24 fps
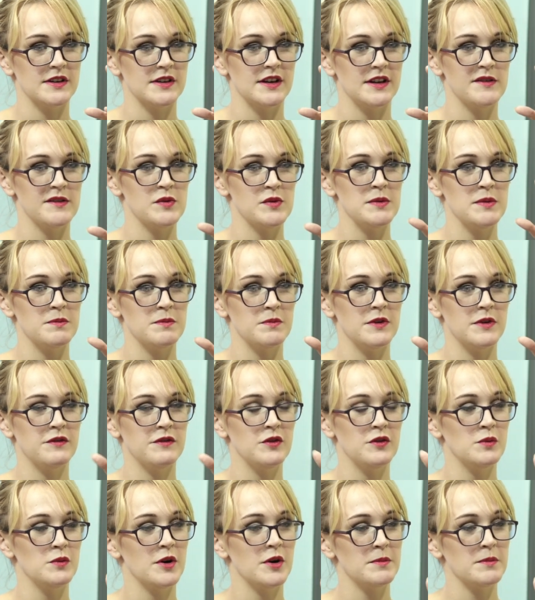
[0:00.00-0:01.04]
If
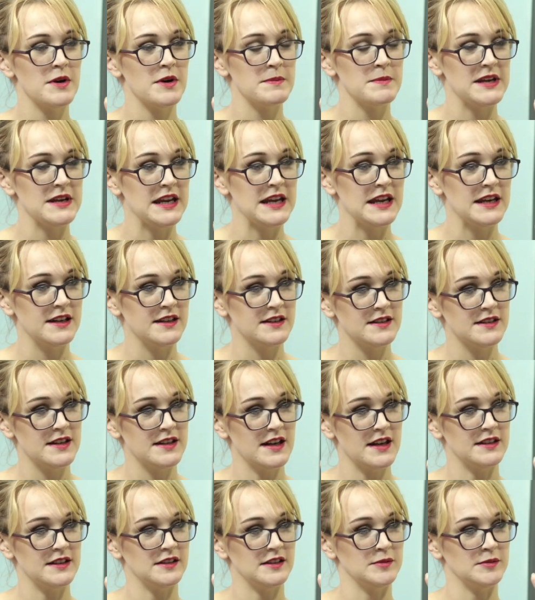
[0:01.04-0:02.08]
you won't mind me getting into
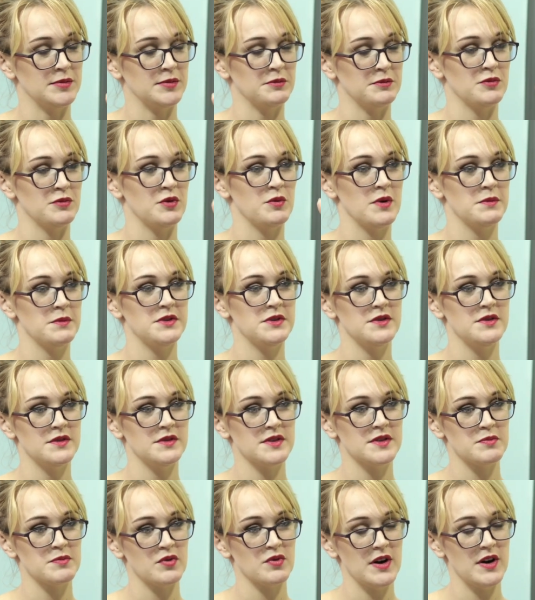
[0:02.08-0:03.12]
that a little bit more, what was your
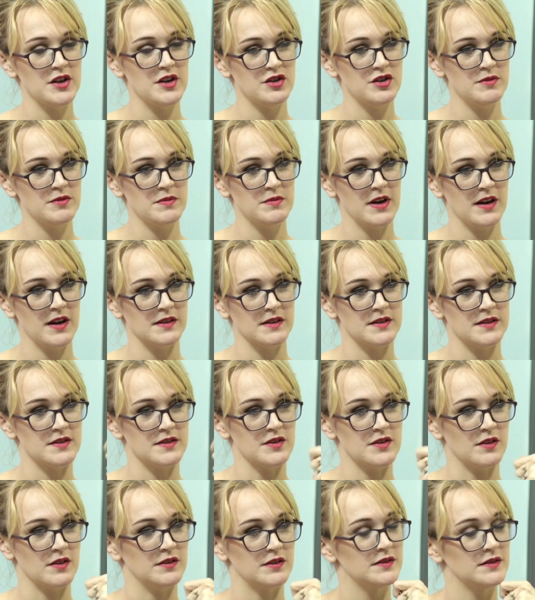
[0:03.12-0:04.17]
inspiration behind the
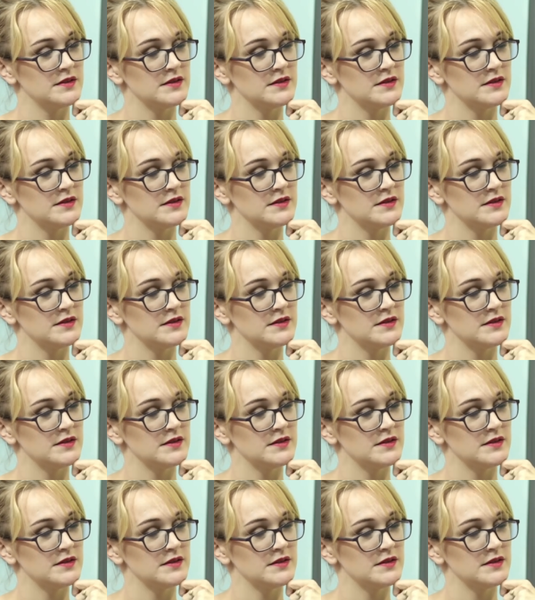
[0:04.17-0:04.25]
song?